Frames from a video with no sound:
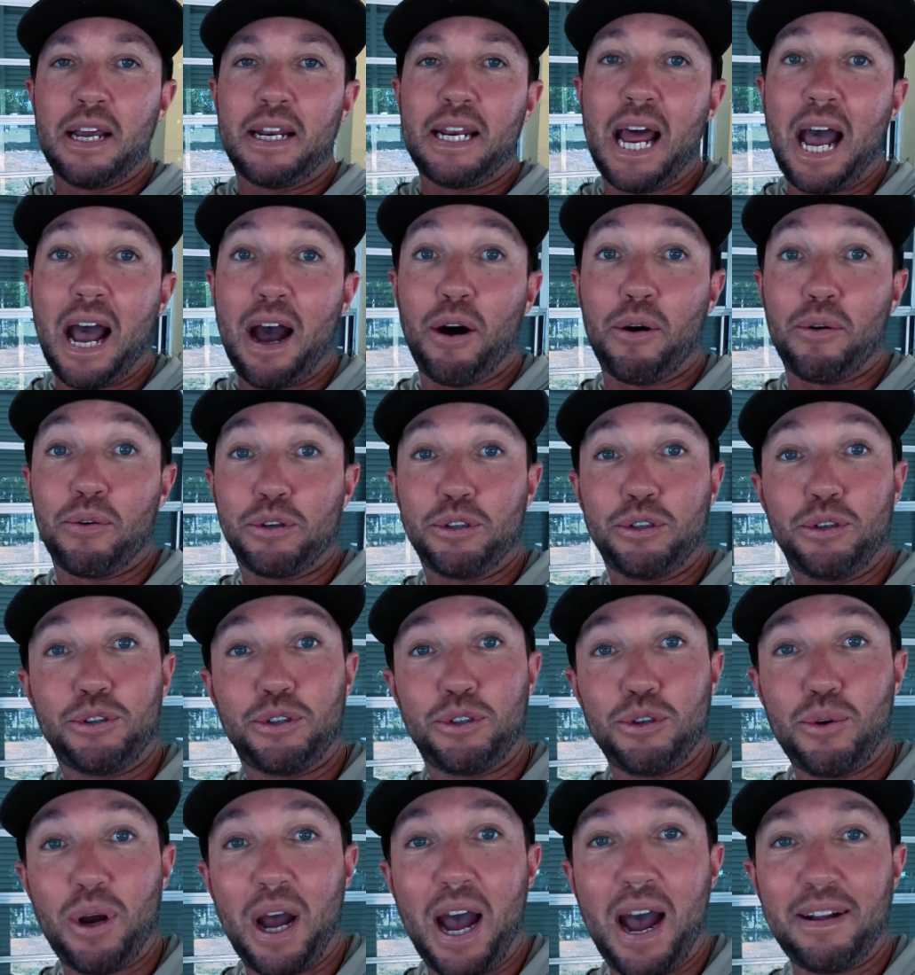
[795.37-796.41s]
Now, you
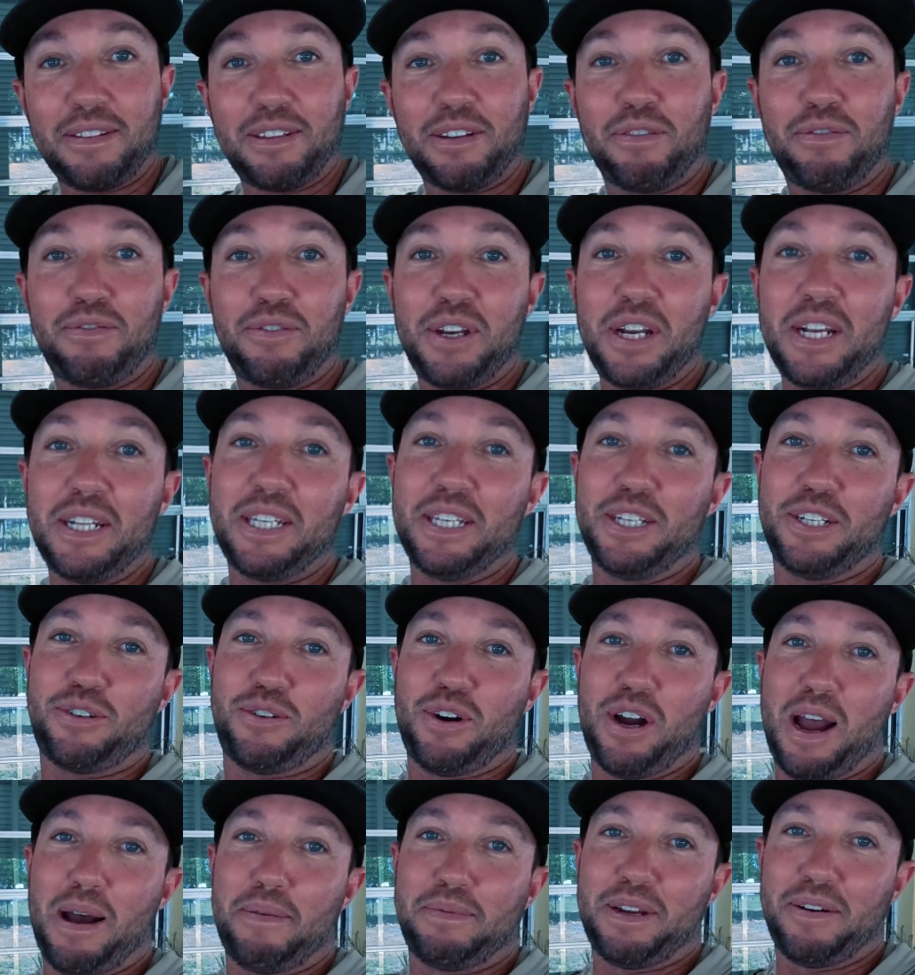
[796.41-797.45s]
do have to feed these
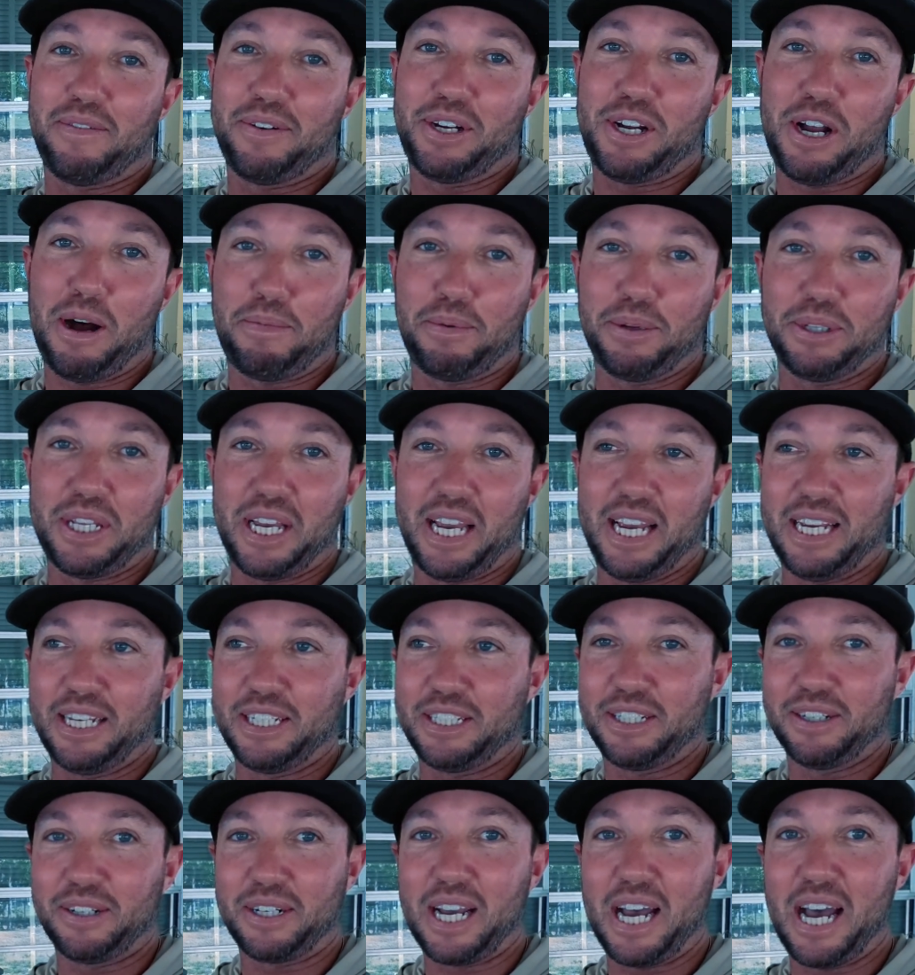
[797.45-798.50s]
crabs every couple
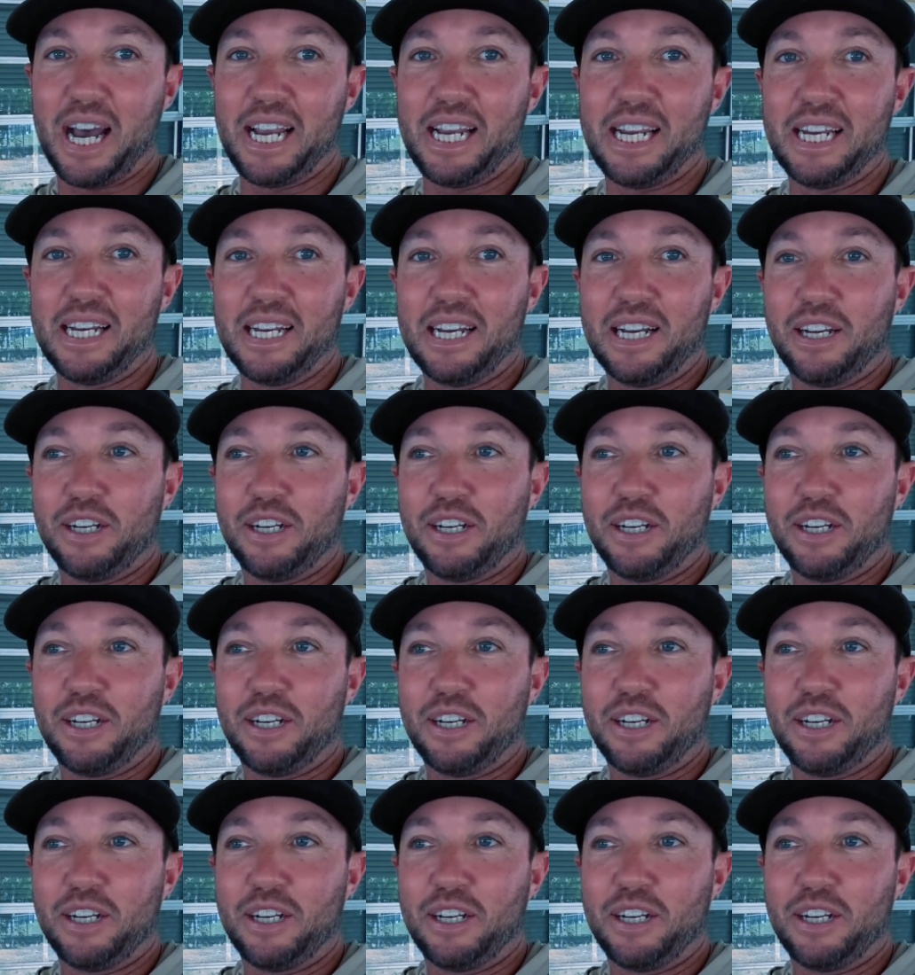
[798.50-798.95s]
days, okay?